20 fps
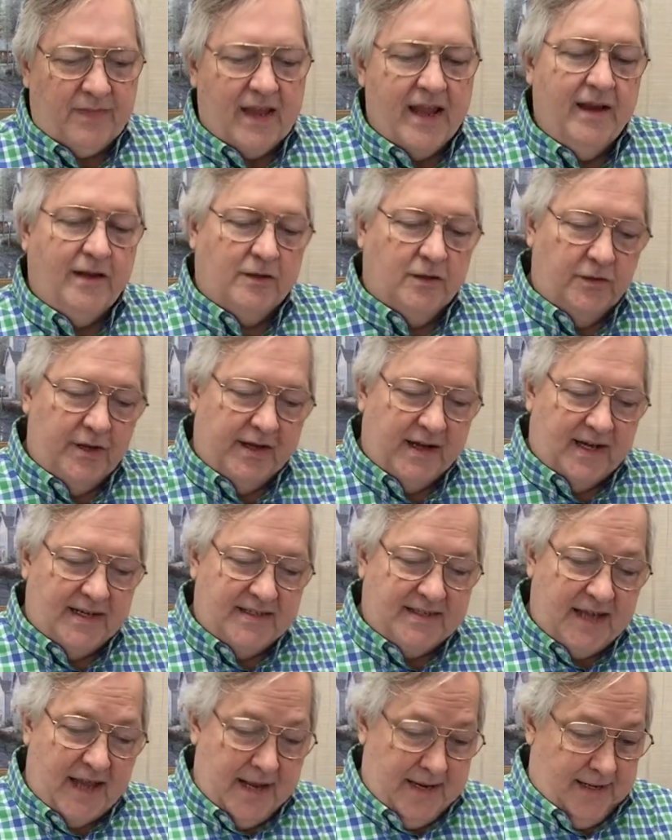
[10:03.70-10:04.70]
including
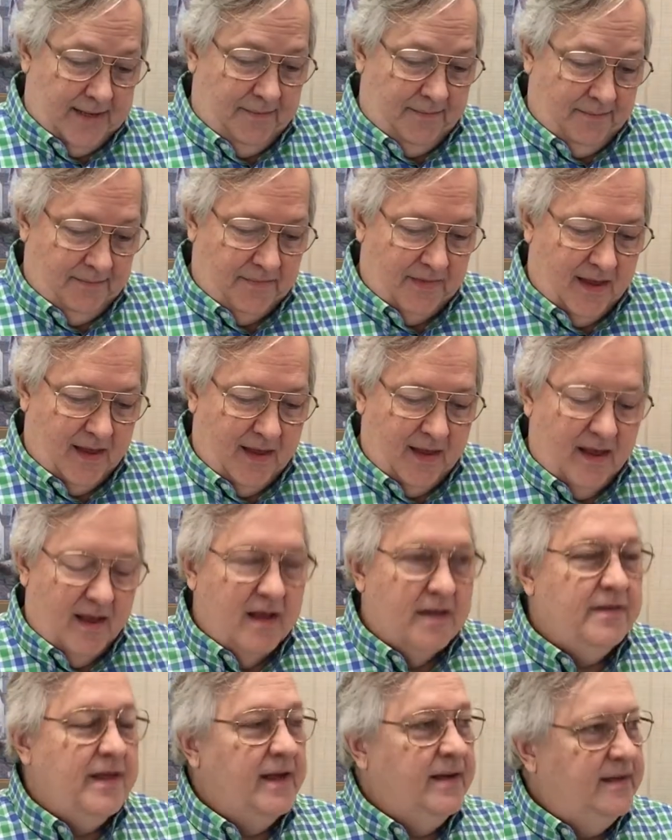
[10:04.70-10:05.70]
Isaiah,
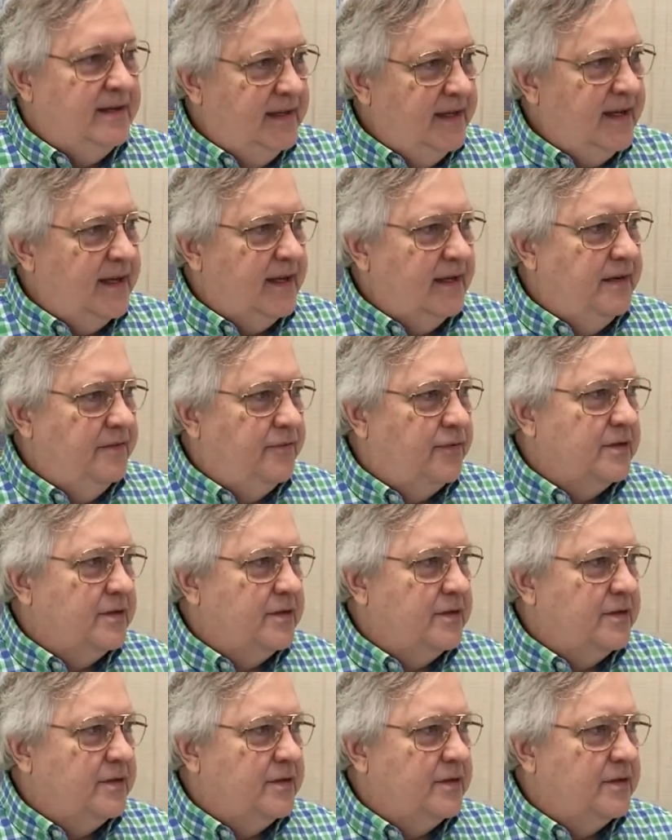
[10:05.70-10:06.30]
they did,